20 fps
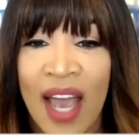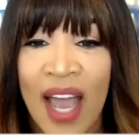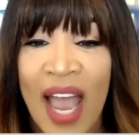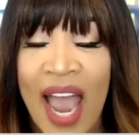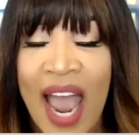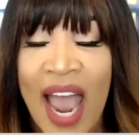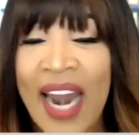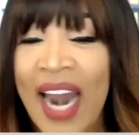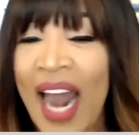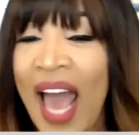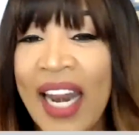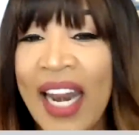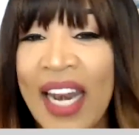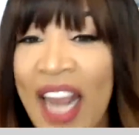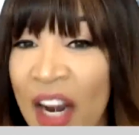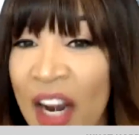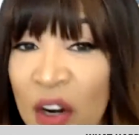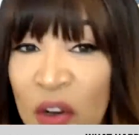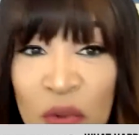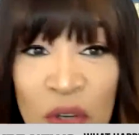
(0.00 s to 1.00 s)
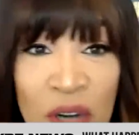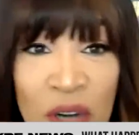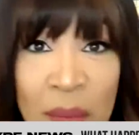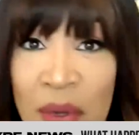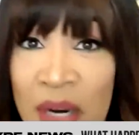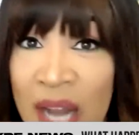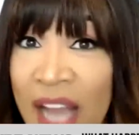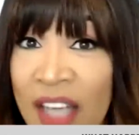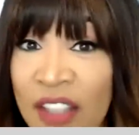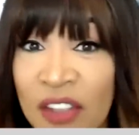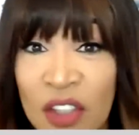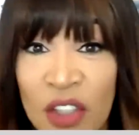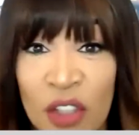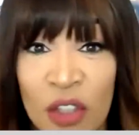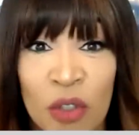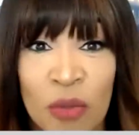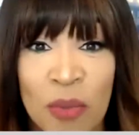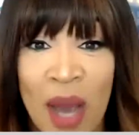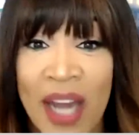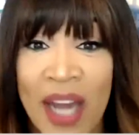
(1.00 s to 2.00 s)
And I didn't have no number to Ice
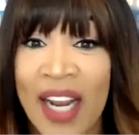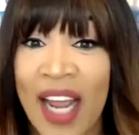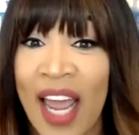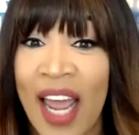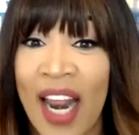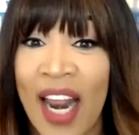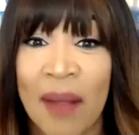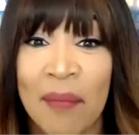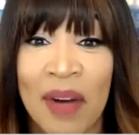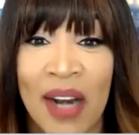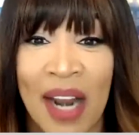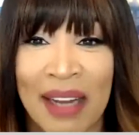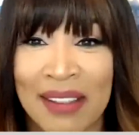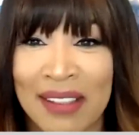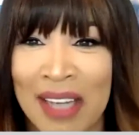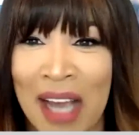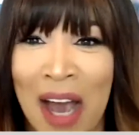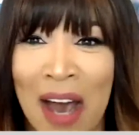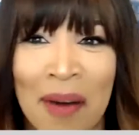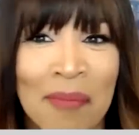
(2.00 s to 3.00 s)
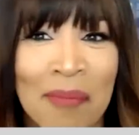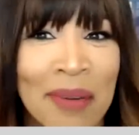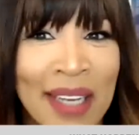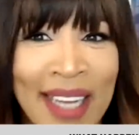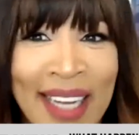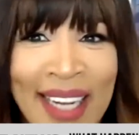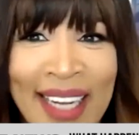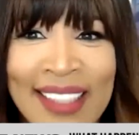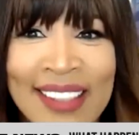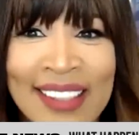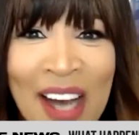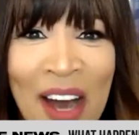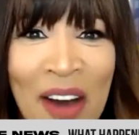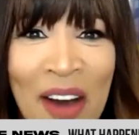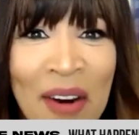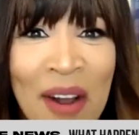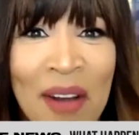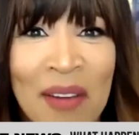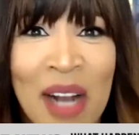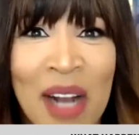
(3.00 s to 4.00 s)
Cube. I didn't have, I'd be like, no, please,
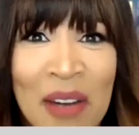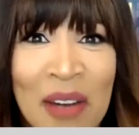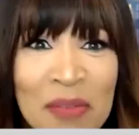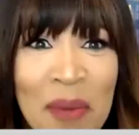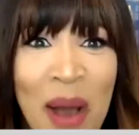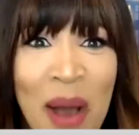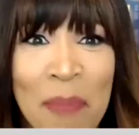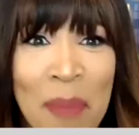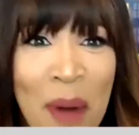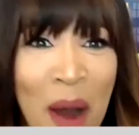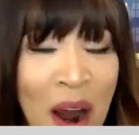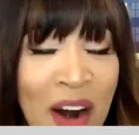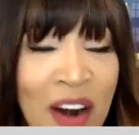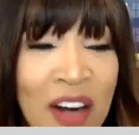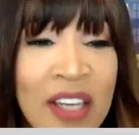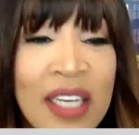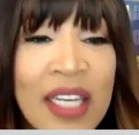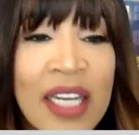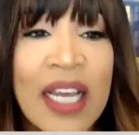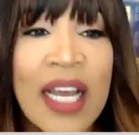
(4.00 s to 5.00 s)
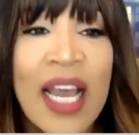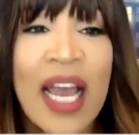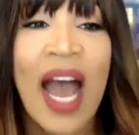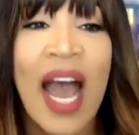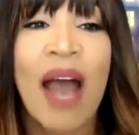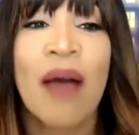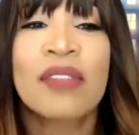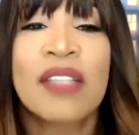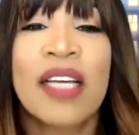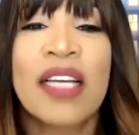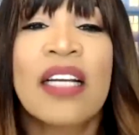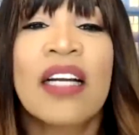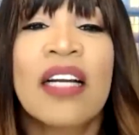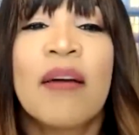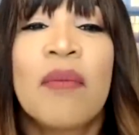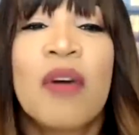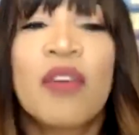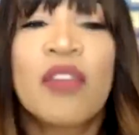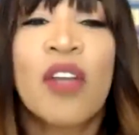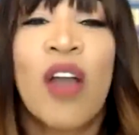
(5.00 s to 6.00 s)
no, that was my part. I was like,
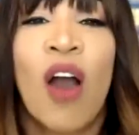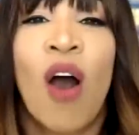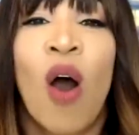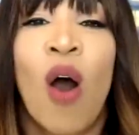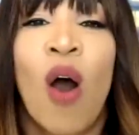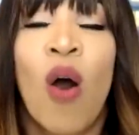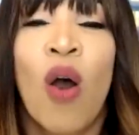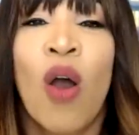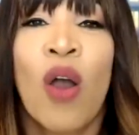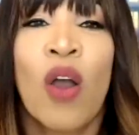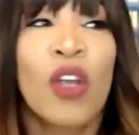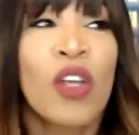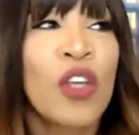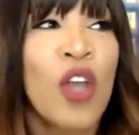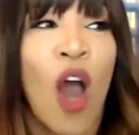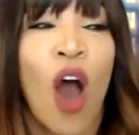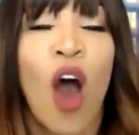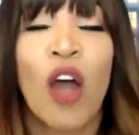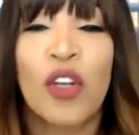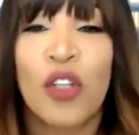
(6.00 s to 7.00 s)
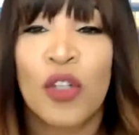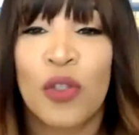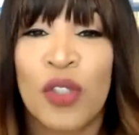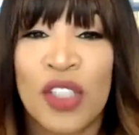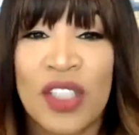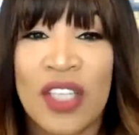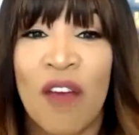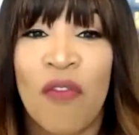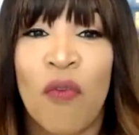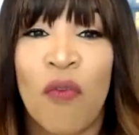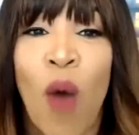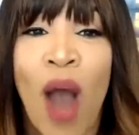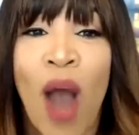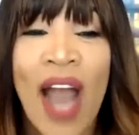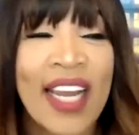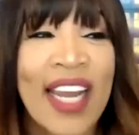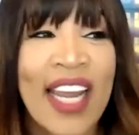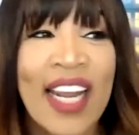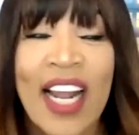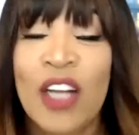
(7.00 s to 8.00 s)
come on, y'all. Y'all do stuff. Why
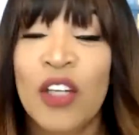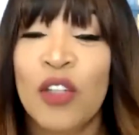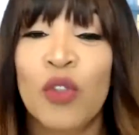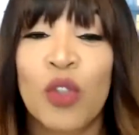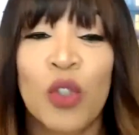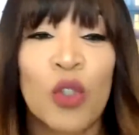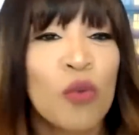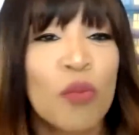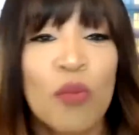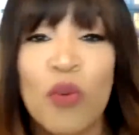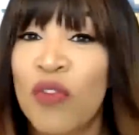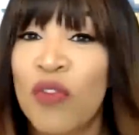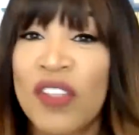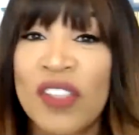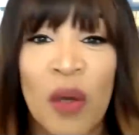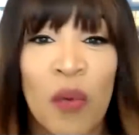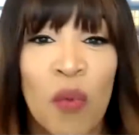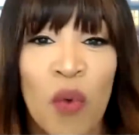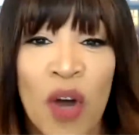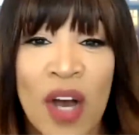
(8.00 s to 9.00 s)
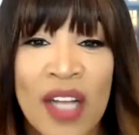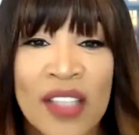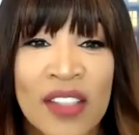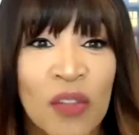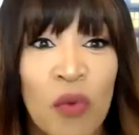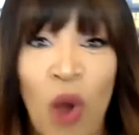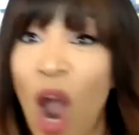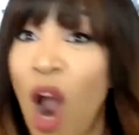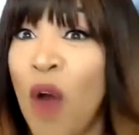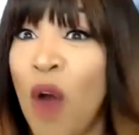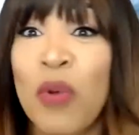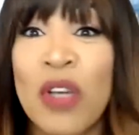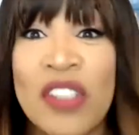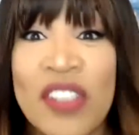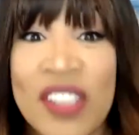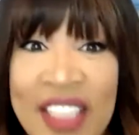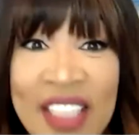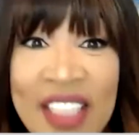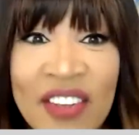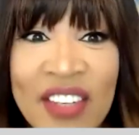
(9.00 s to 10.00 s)
can't I do two movies at once? Are we
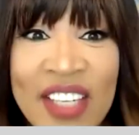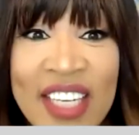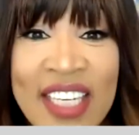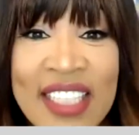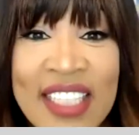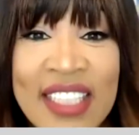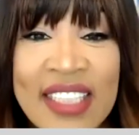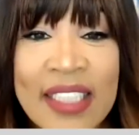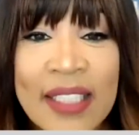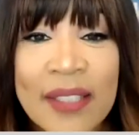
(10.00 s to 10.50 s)
serious?